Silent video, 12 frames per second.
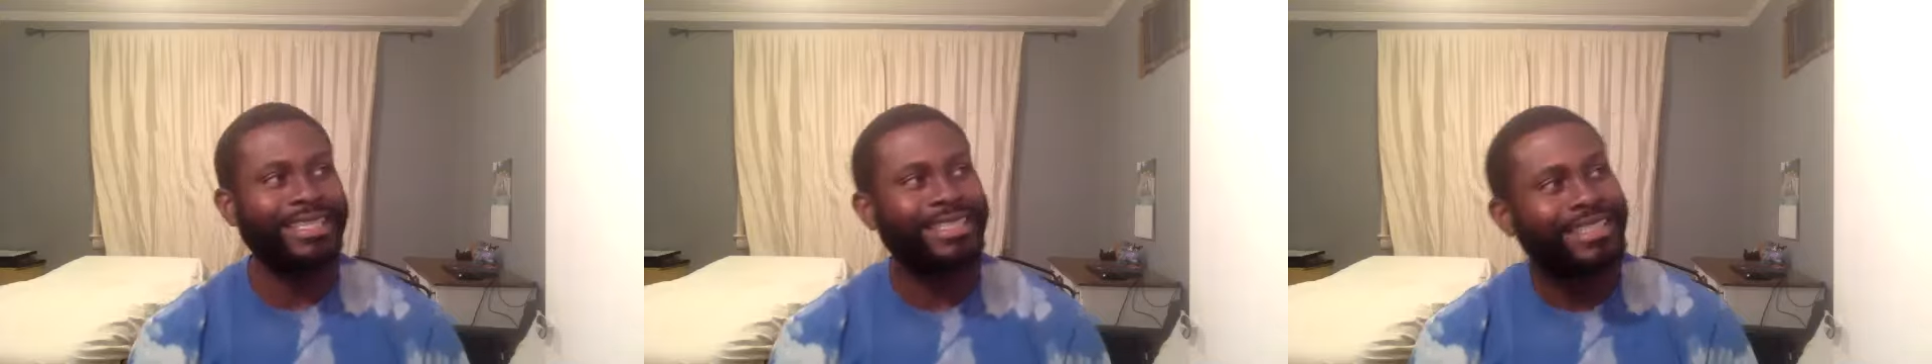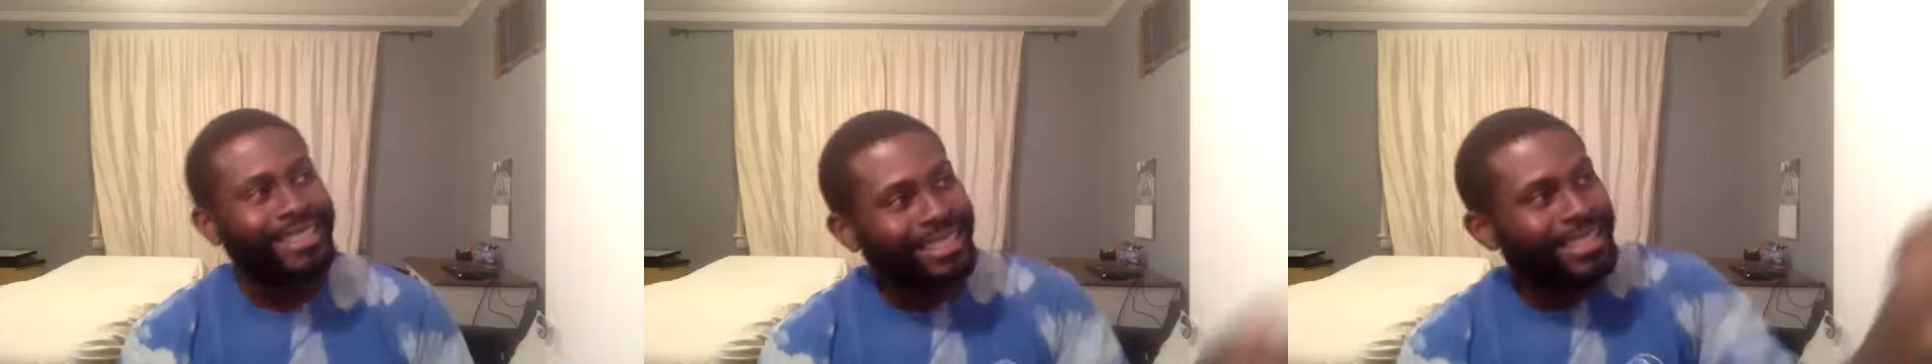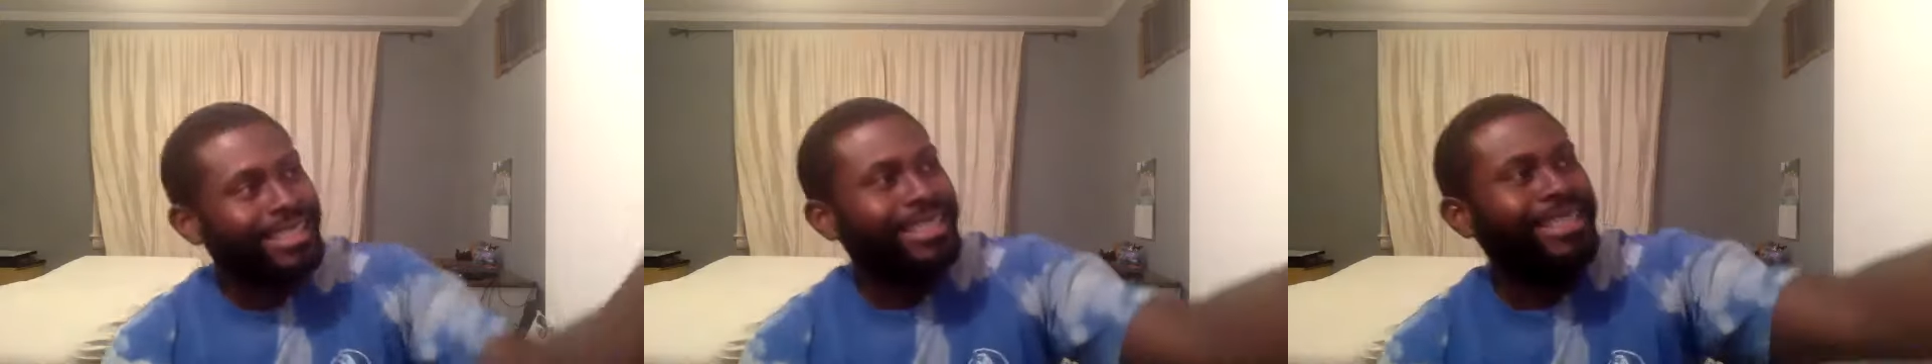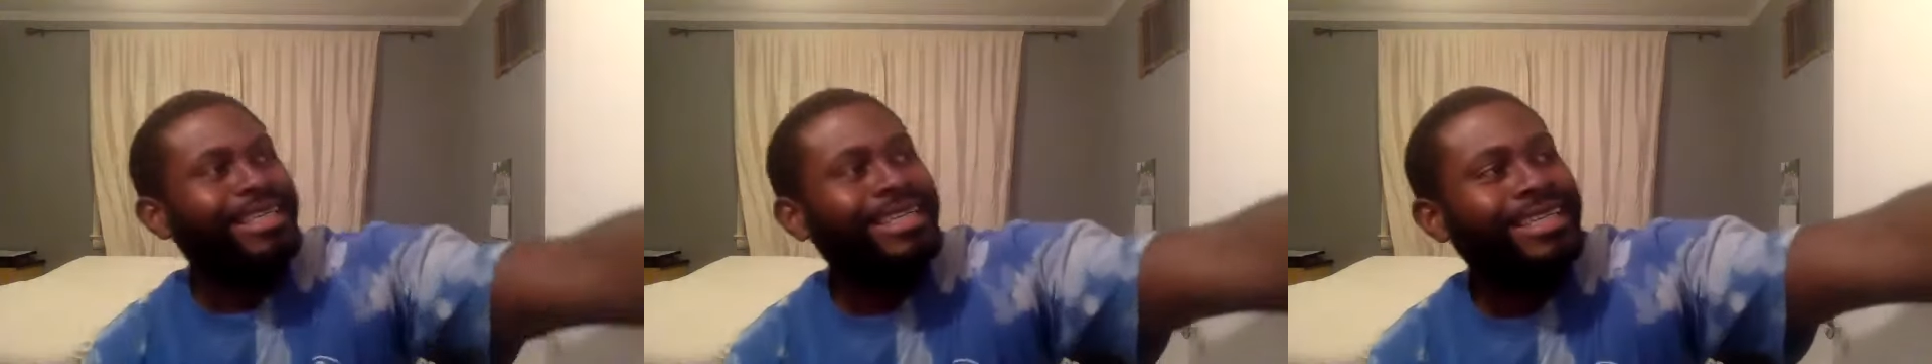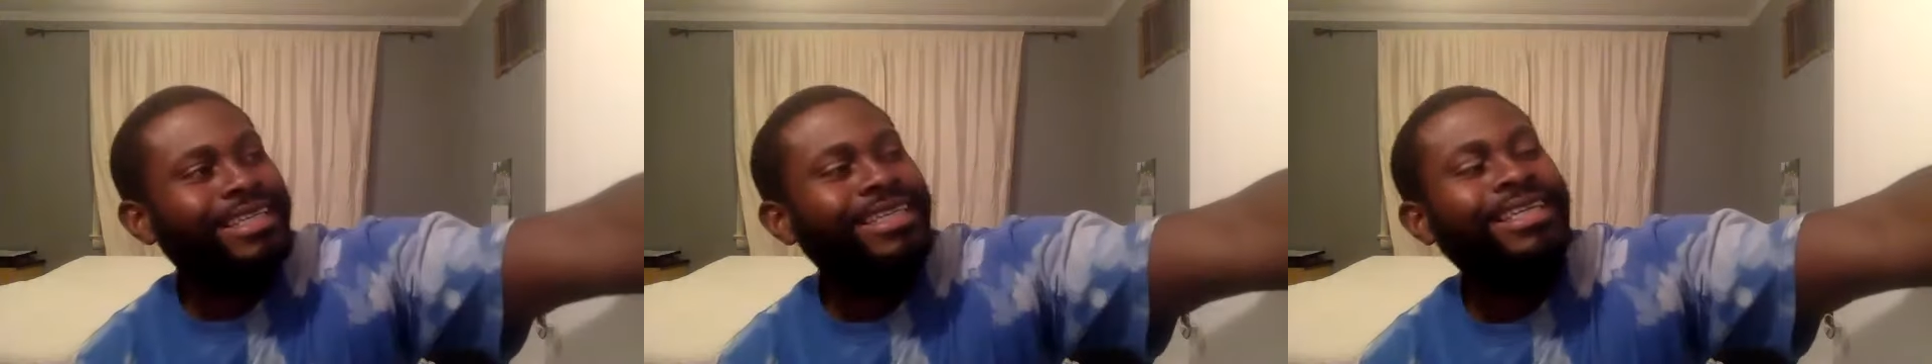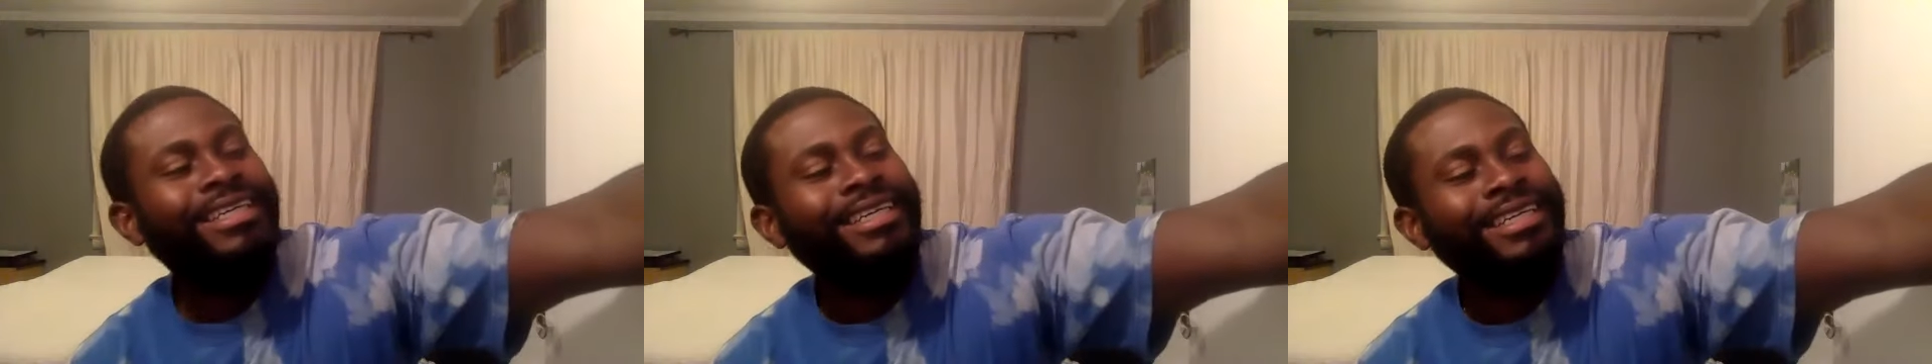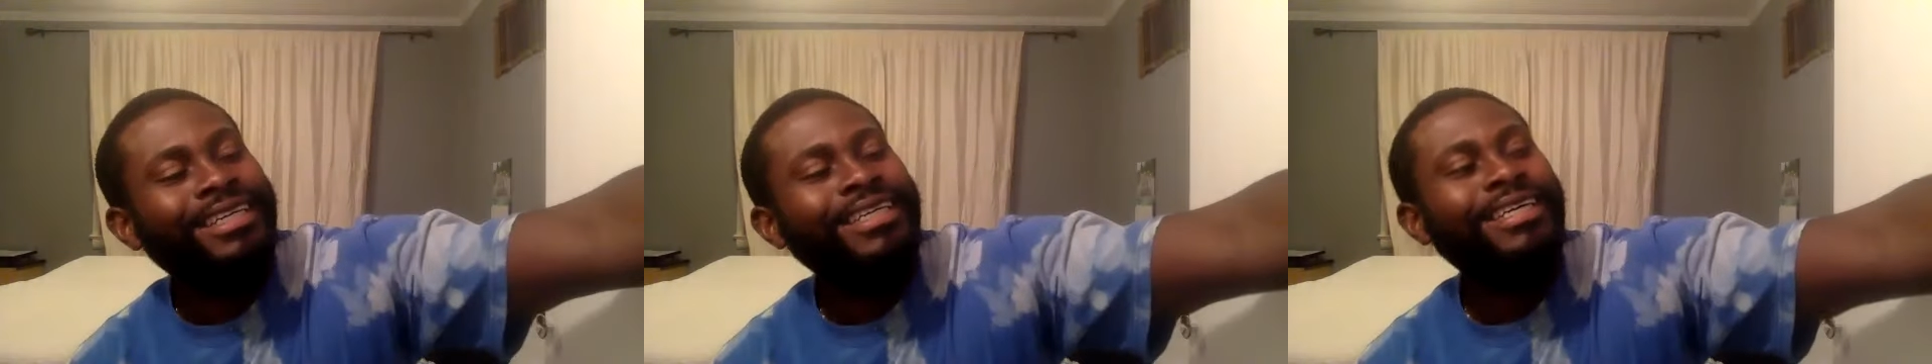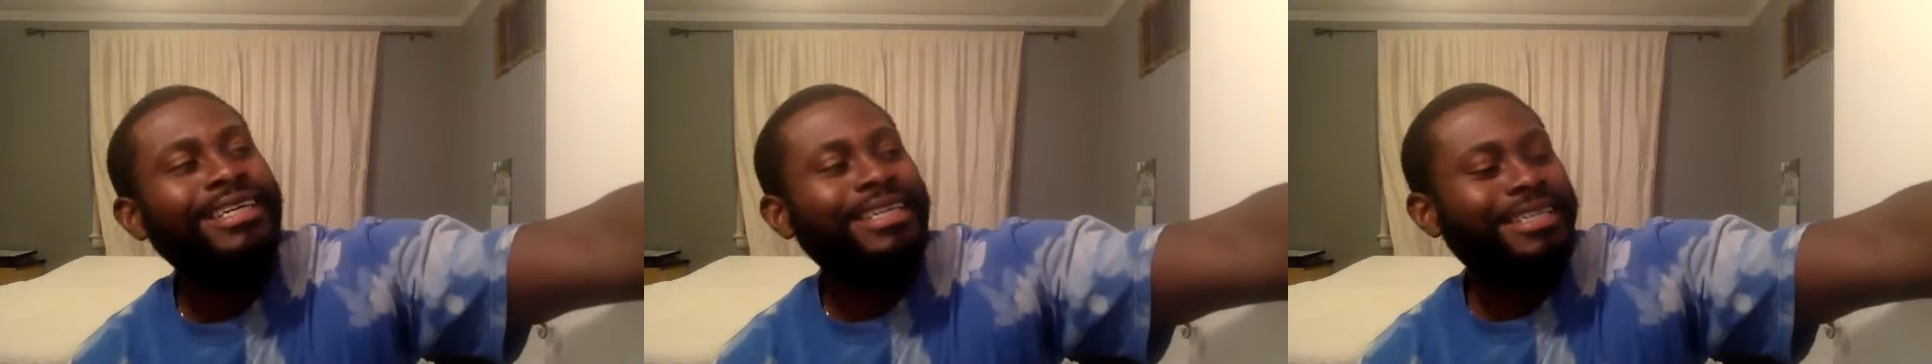bleed quietly.
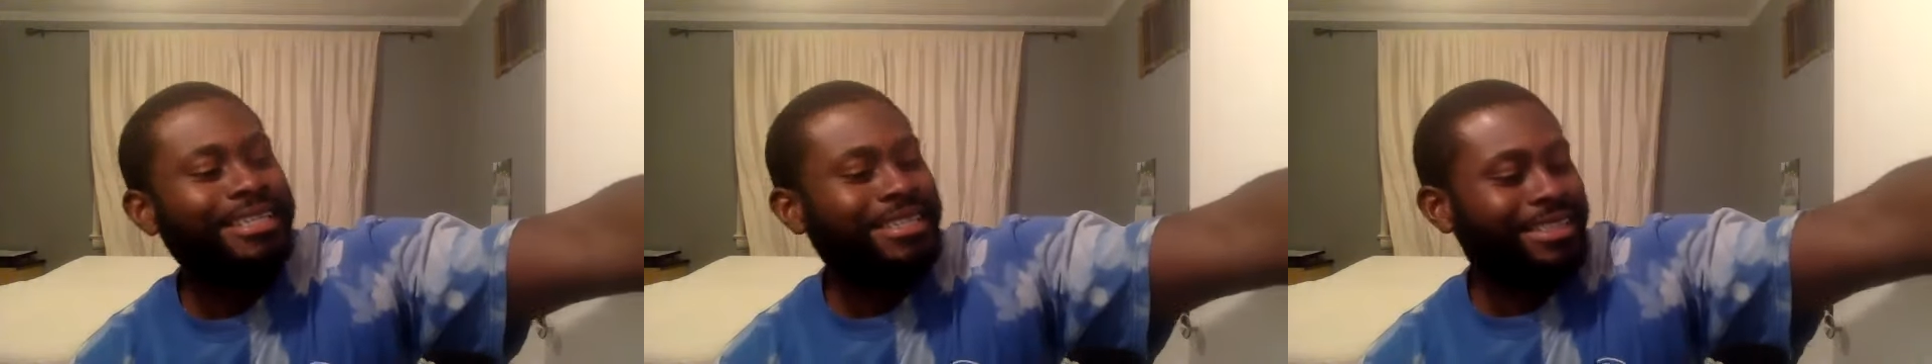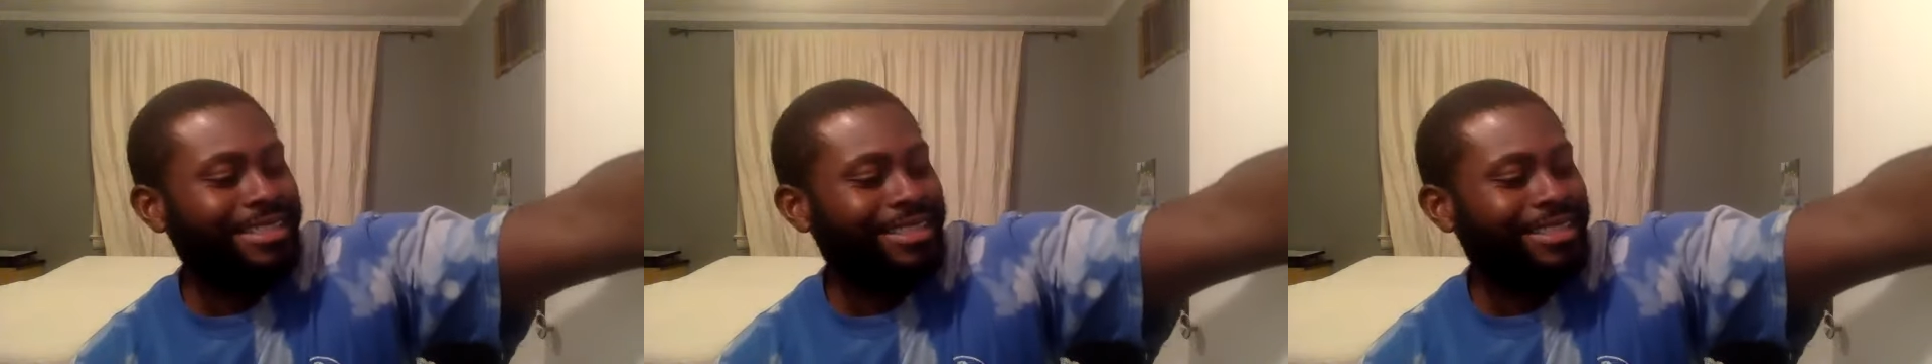And he would